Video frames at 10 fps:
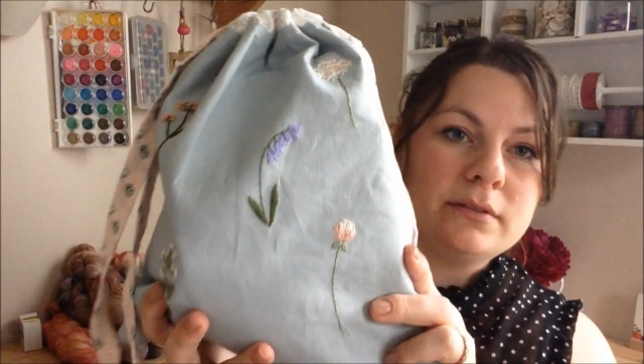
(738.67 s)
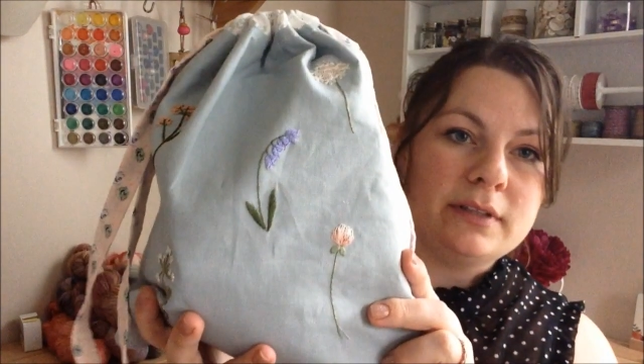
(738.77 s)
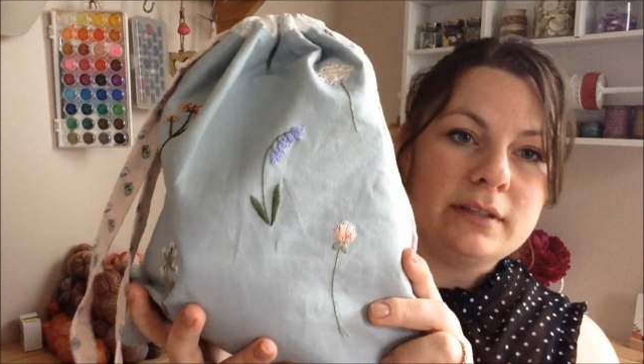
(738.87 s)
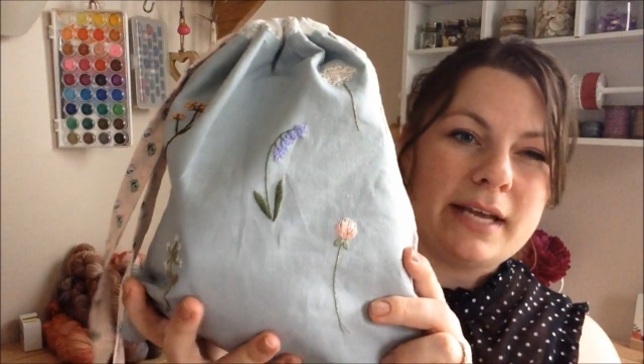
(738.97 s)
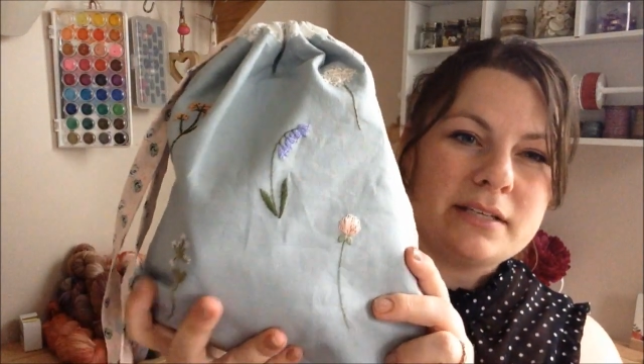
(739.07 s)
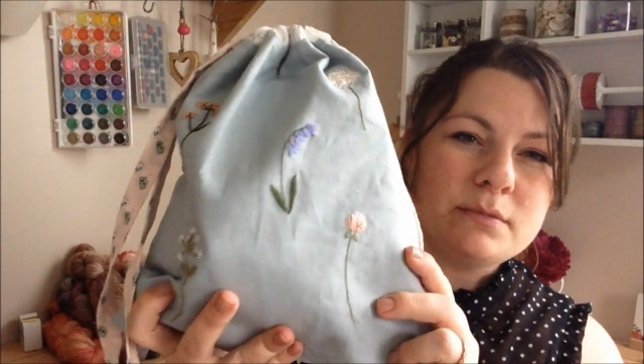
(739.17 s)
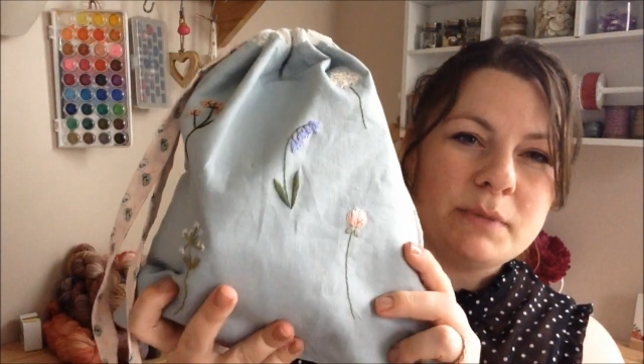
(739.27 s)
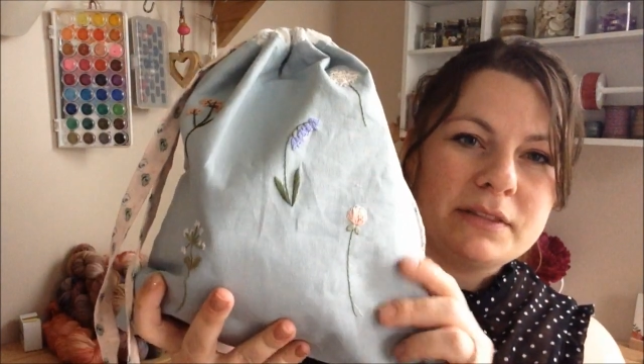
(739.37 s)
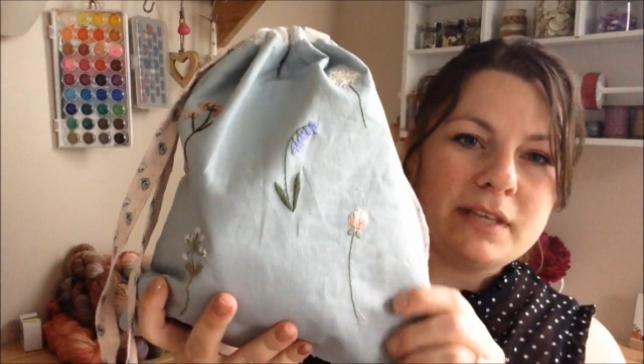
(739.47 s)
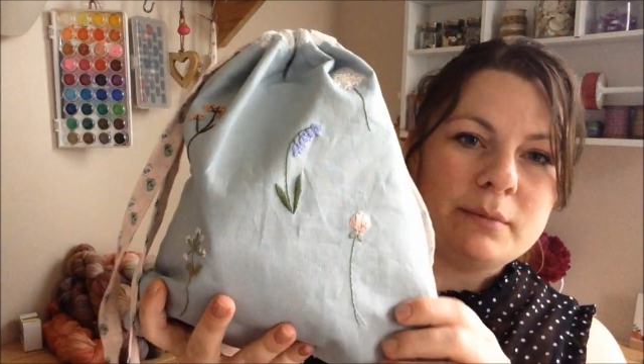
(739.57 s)
last
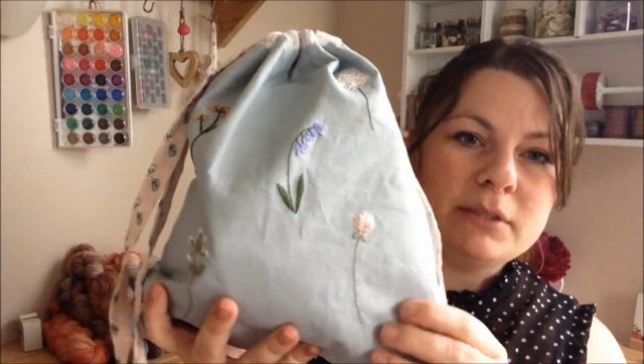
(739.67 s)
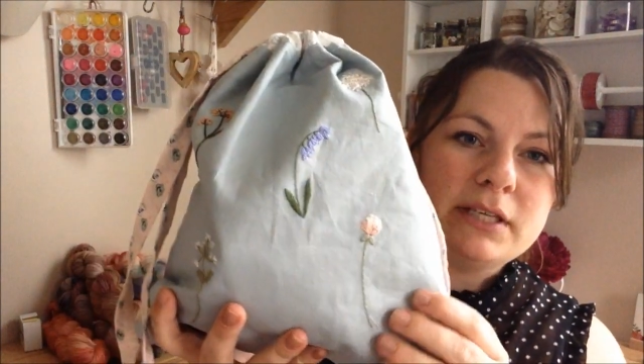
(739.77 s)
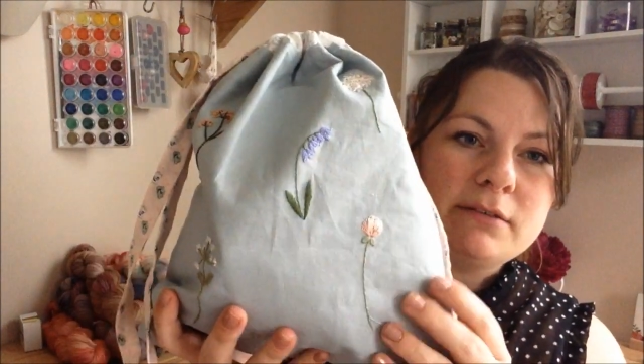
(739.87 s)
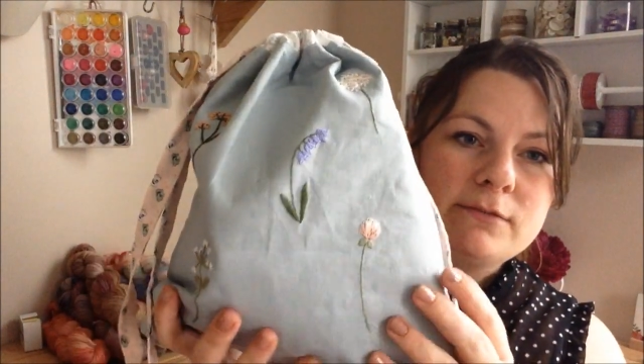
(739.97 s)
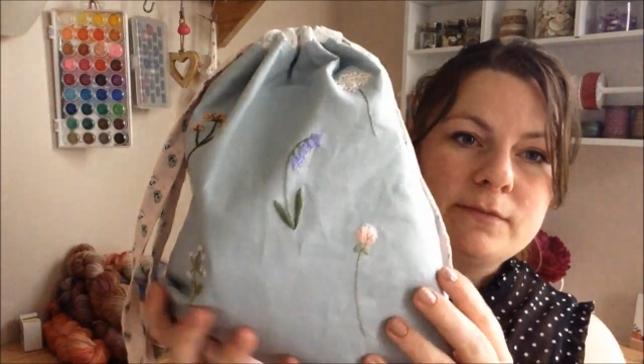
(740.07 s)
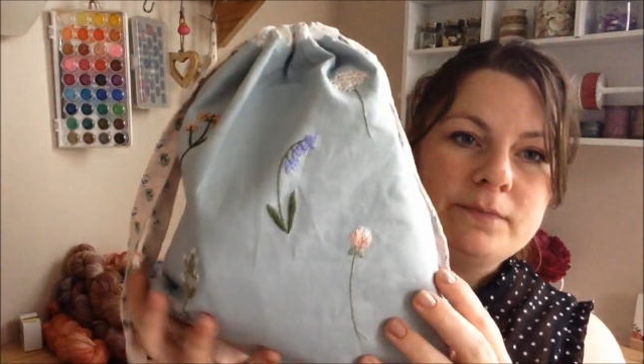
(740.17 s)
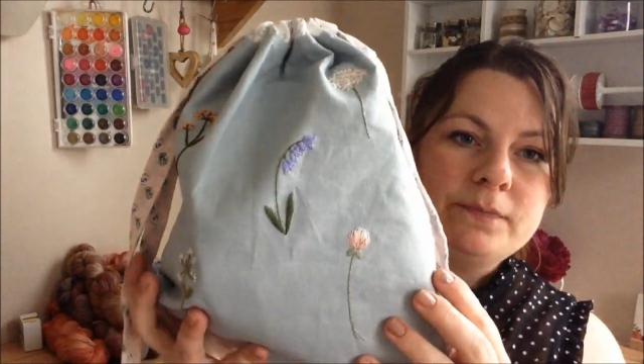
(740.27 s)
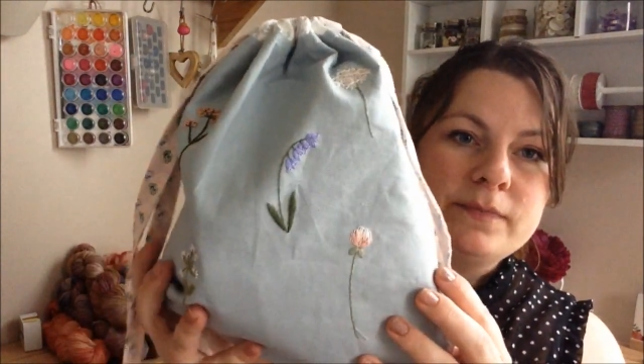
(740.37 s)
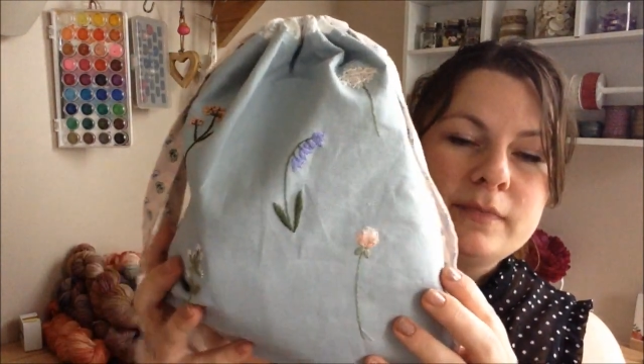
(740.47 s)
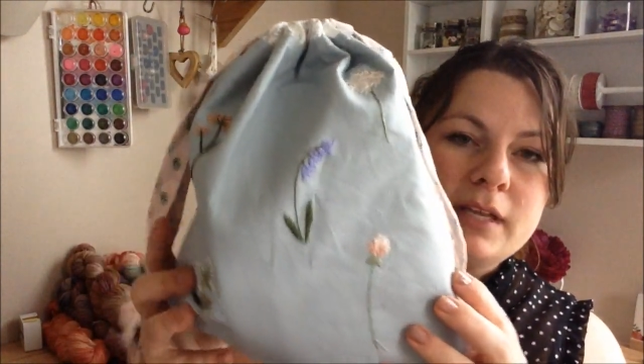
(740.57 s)
month, I believe,
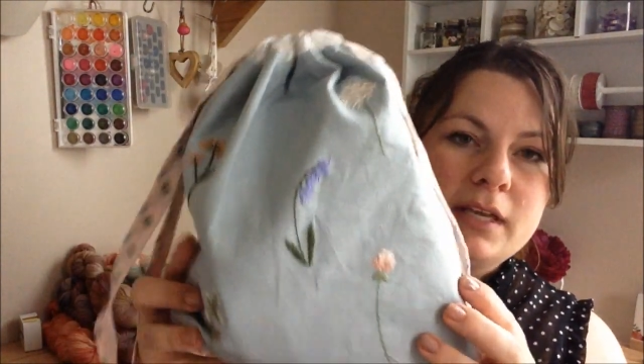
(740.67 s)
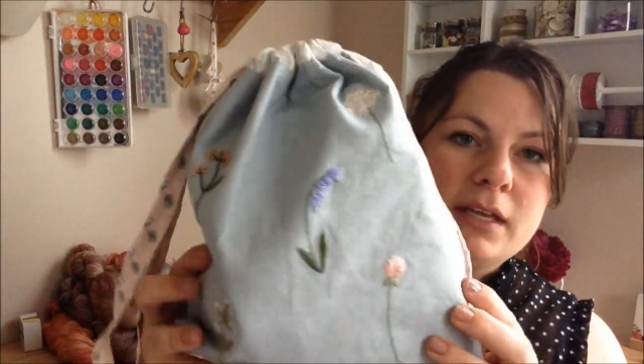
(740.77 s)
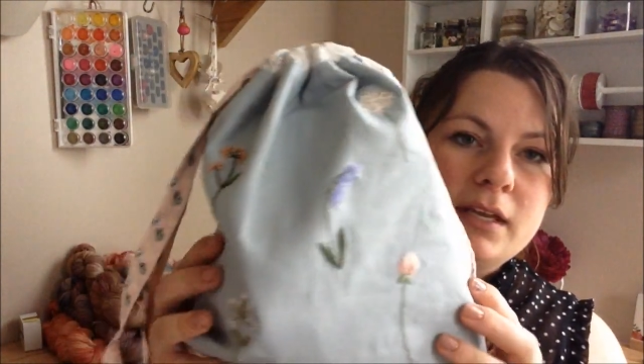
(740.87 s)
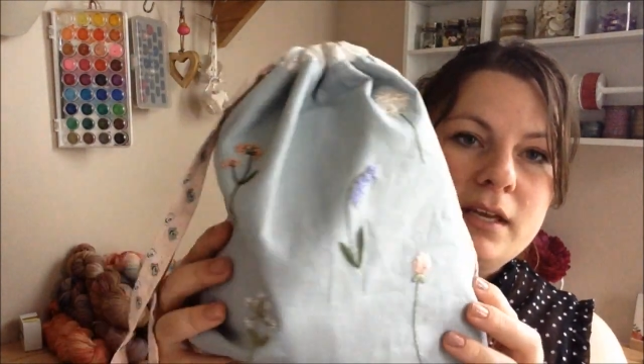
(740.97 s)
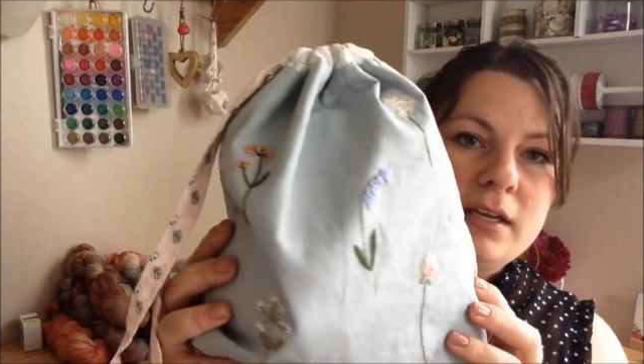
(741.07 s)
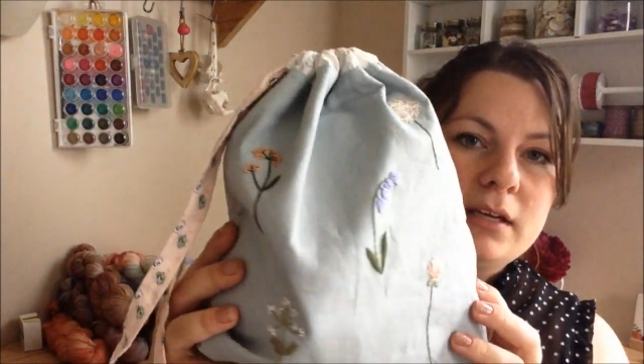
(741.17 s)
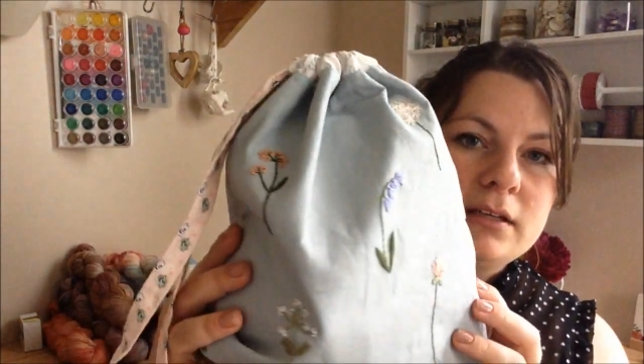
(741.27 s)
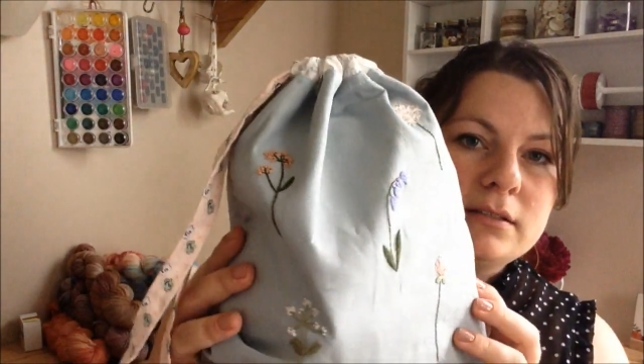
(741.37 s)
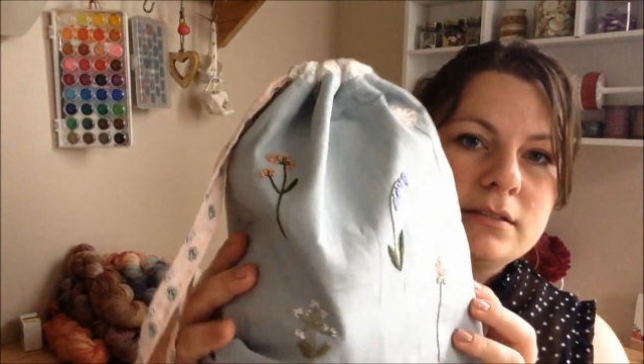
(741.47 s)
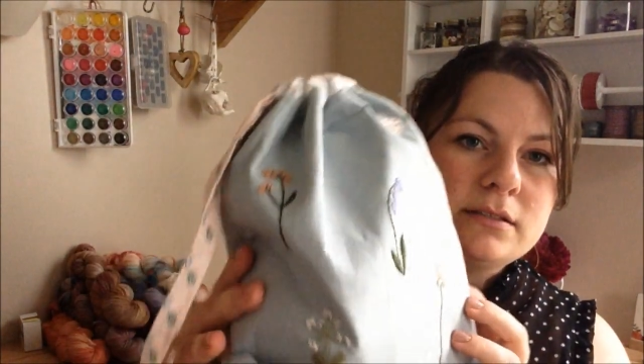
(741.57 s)

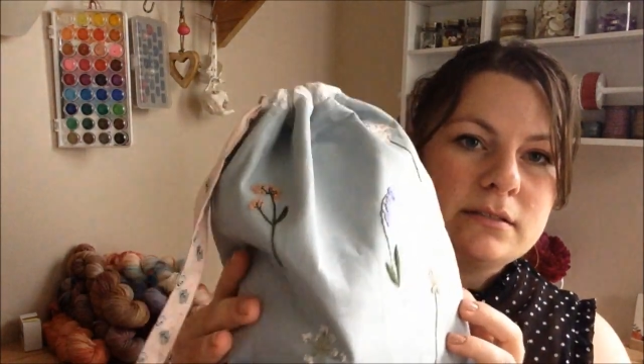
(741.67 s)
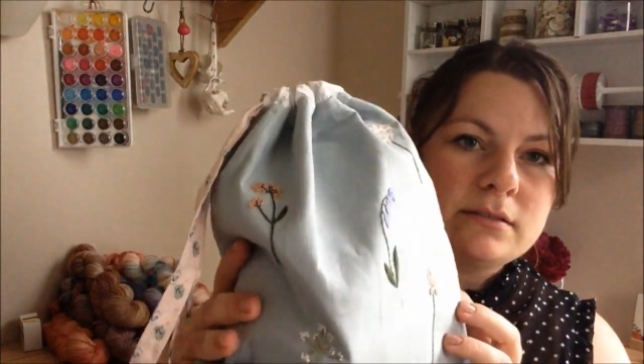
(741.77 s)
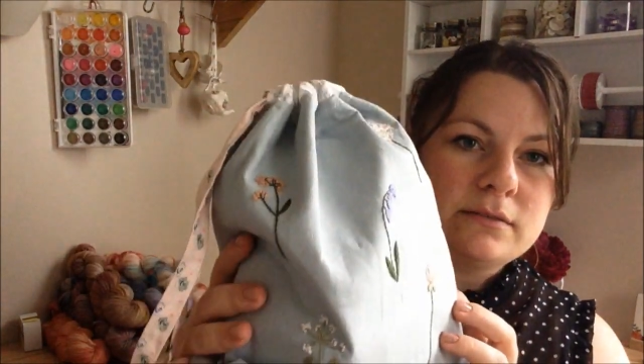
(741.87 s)
and